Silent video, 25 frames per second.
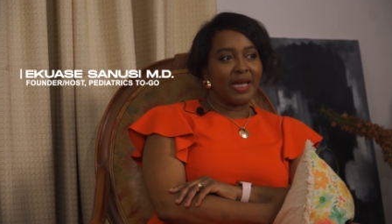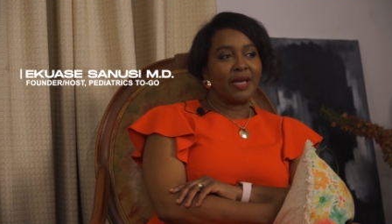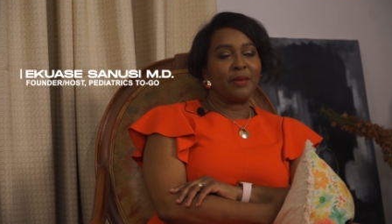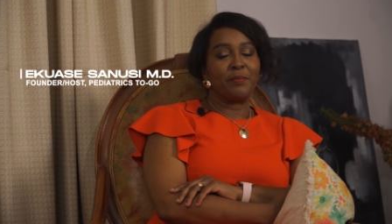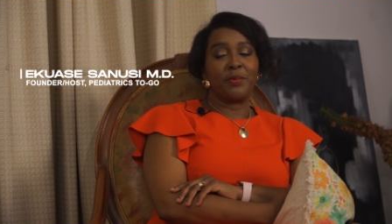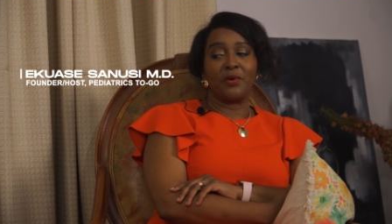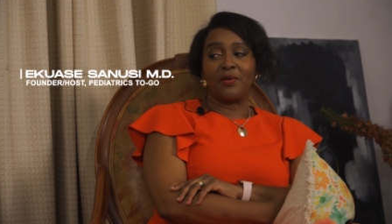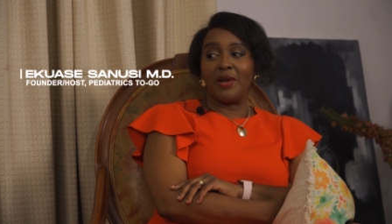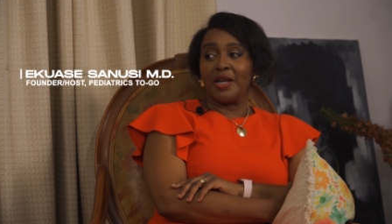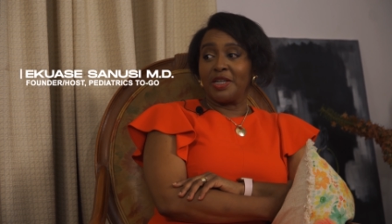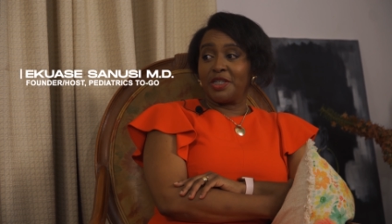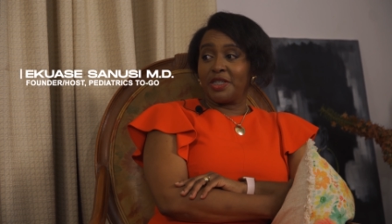
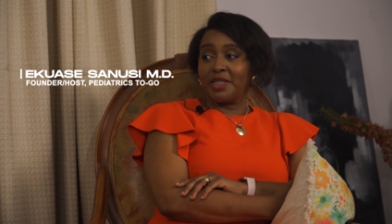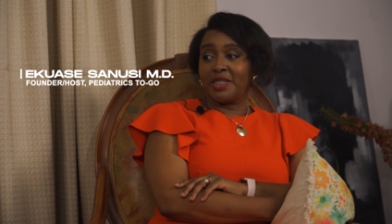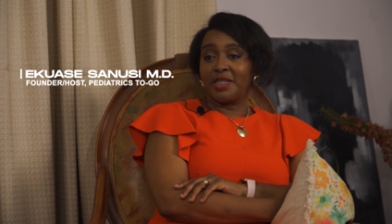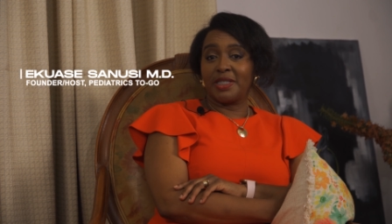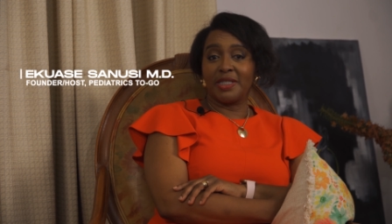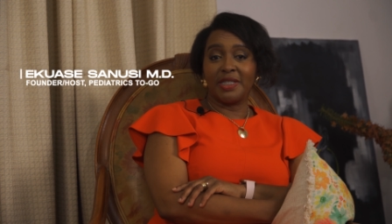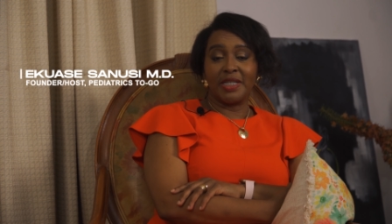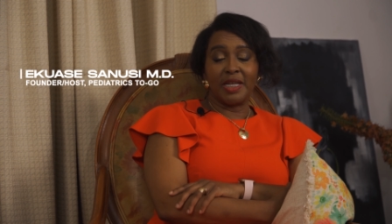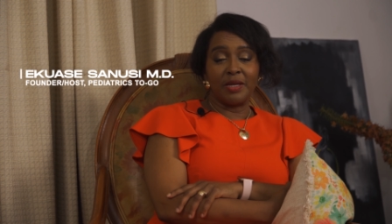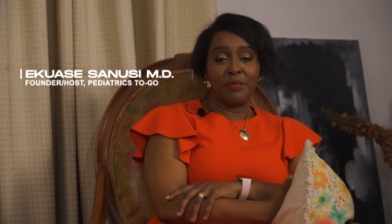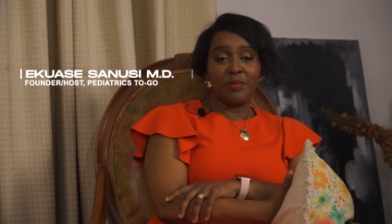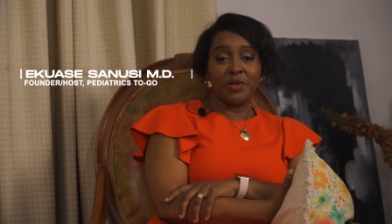diaper rashes
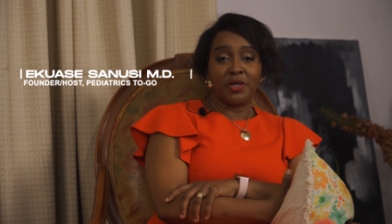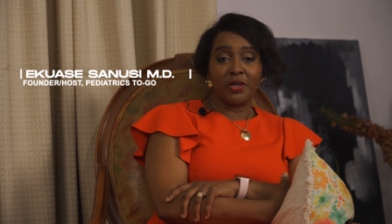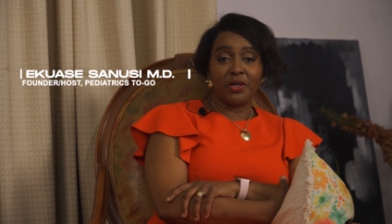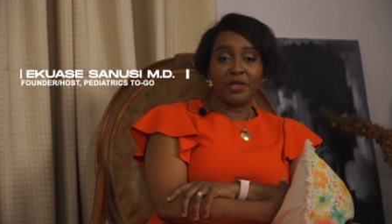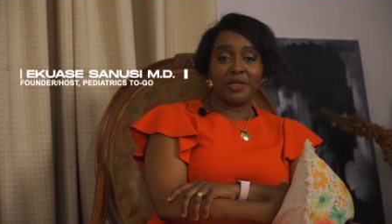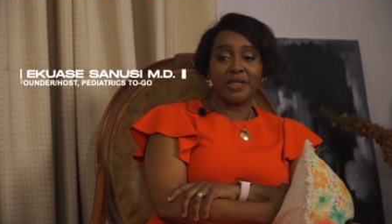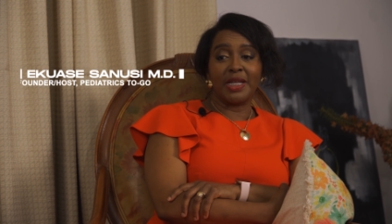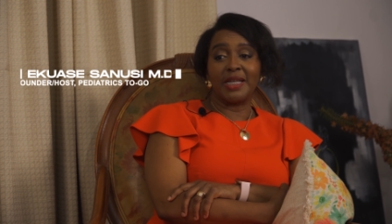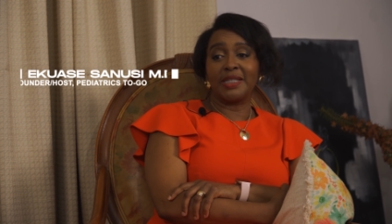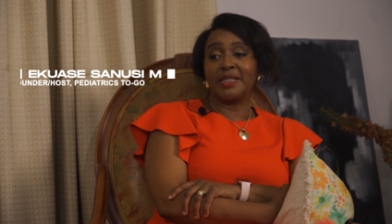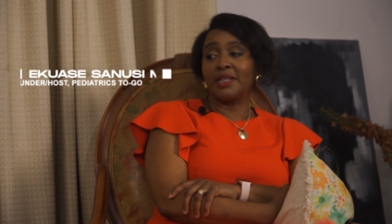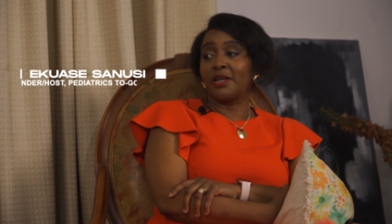today
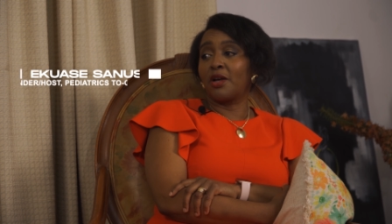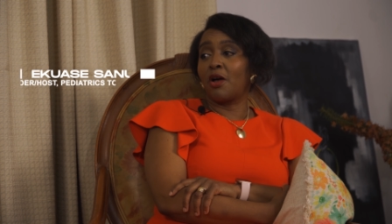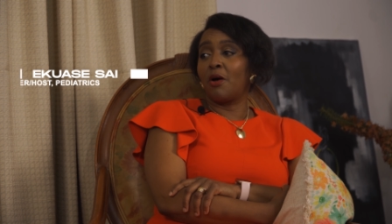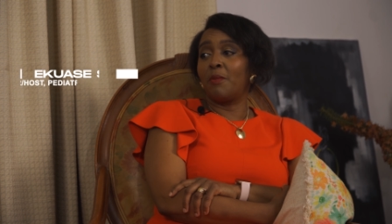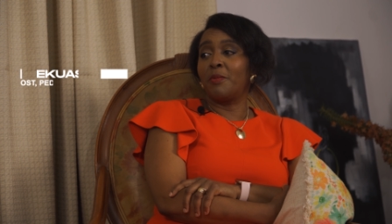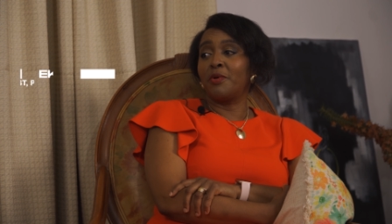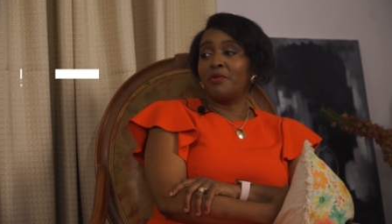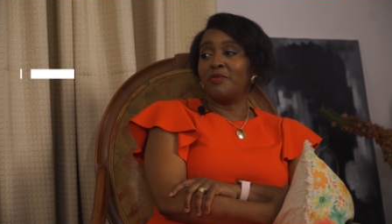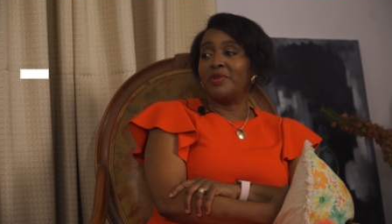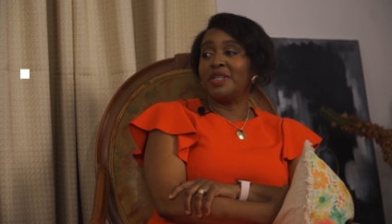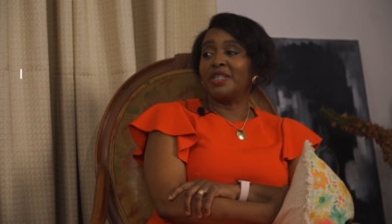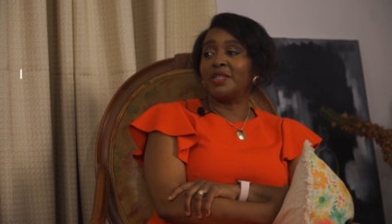because that's a
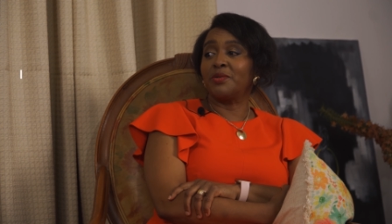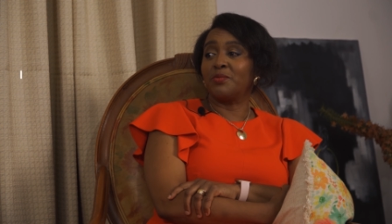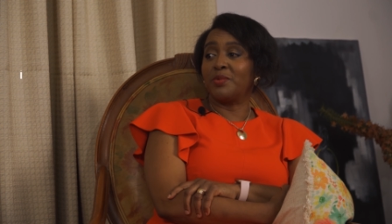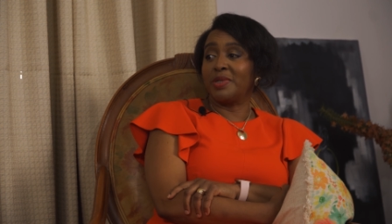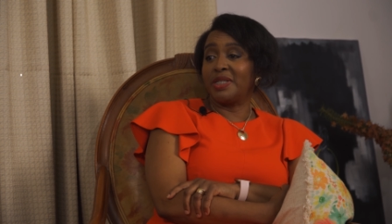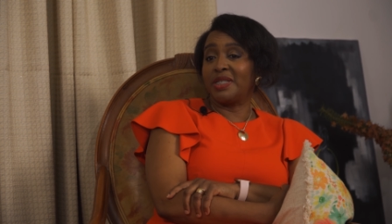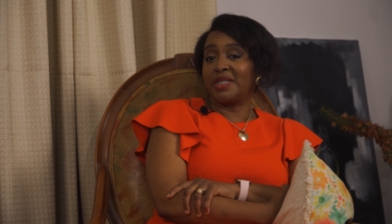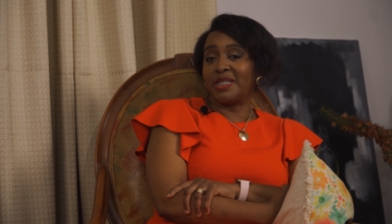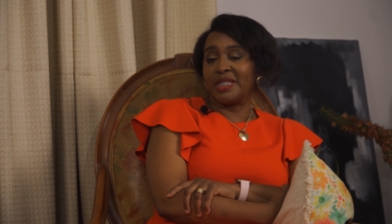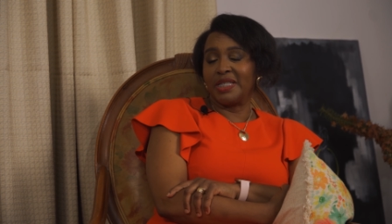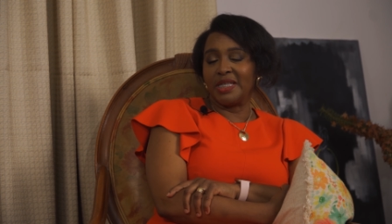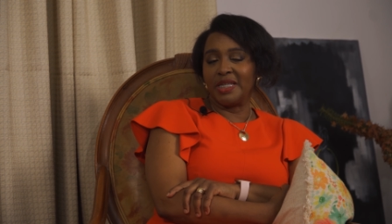common reason
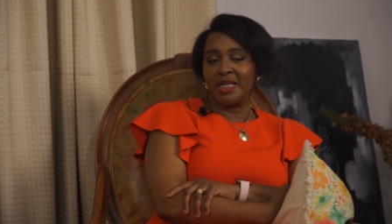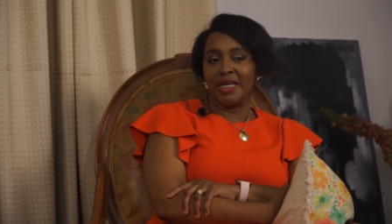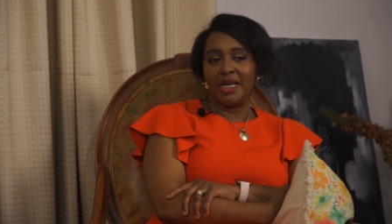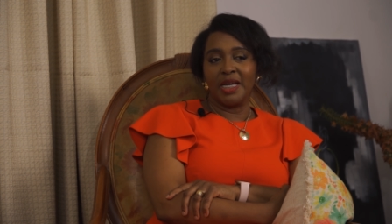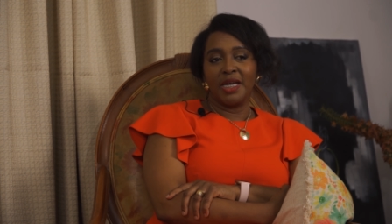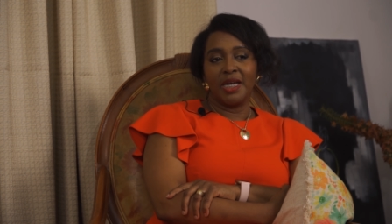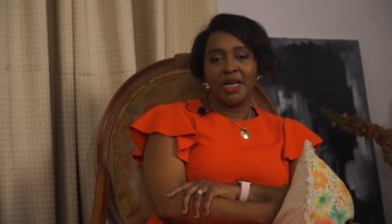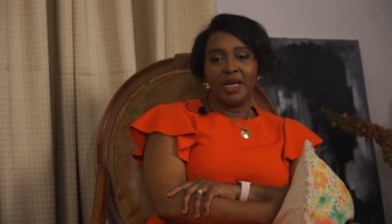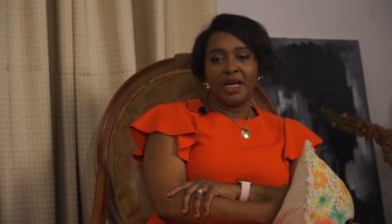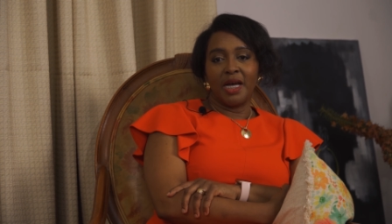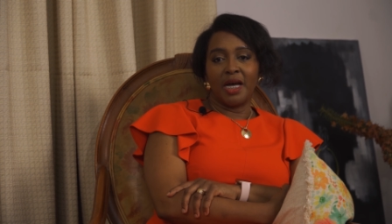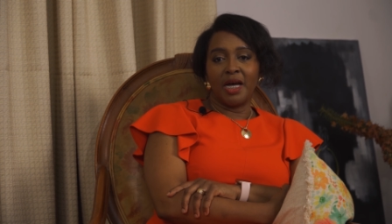we see
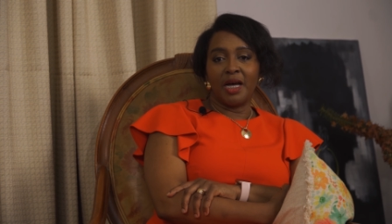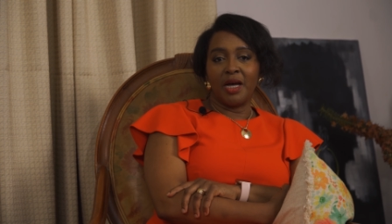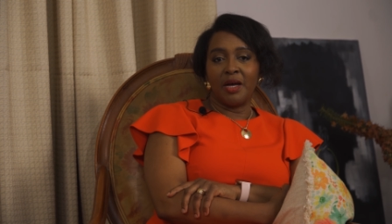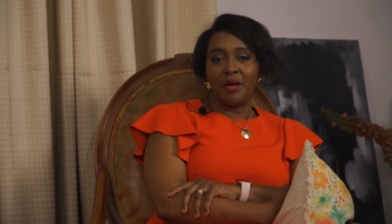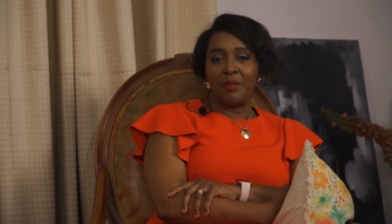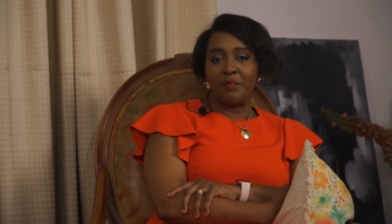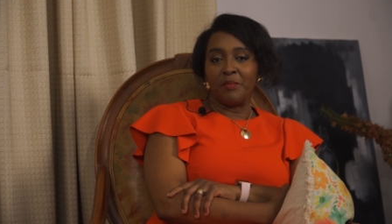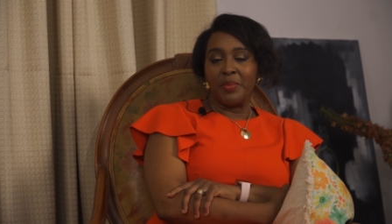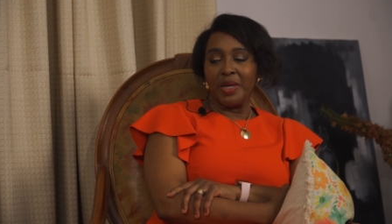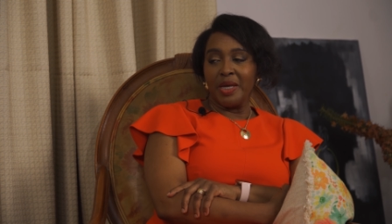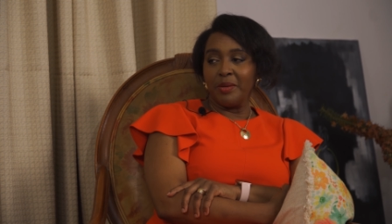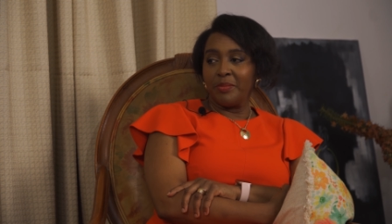
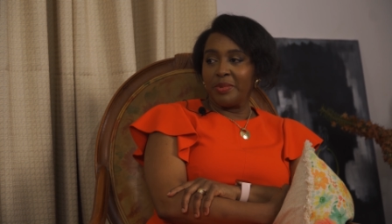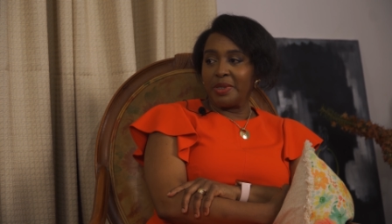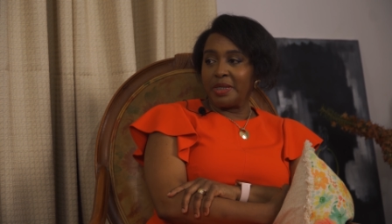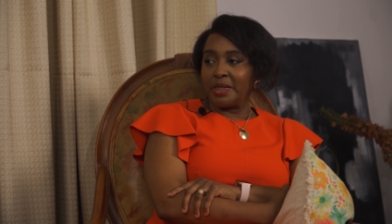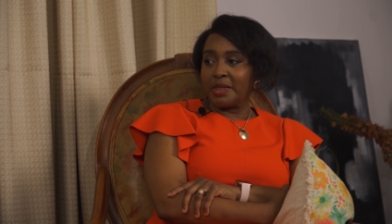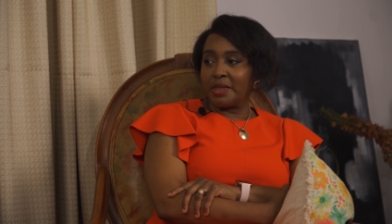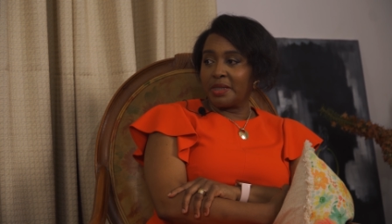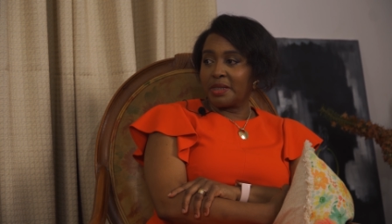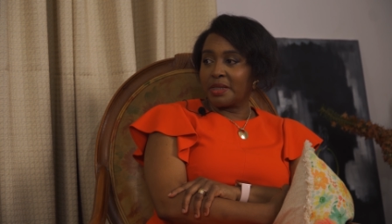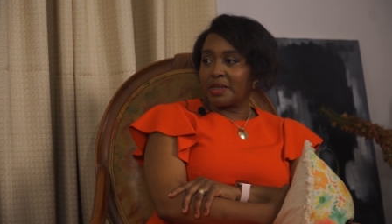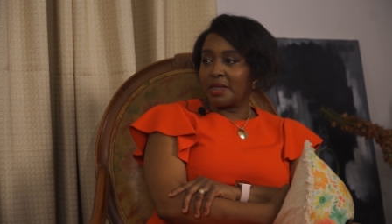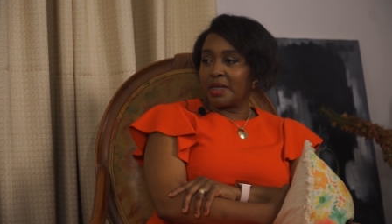um,
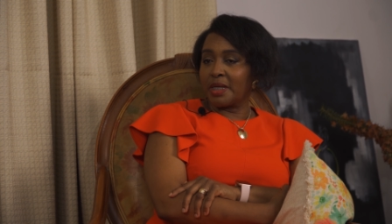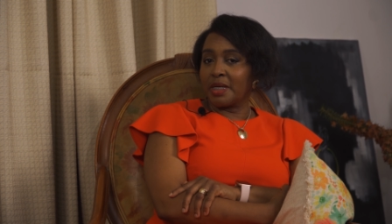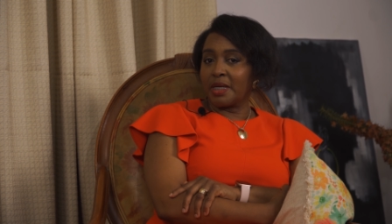babies.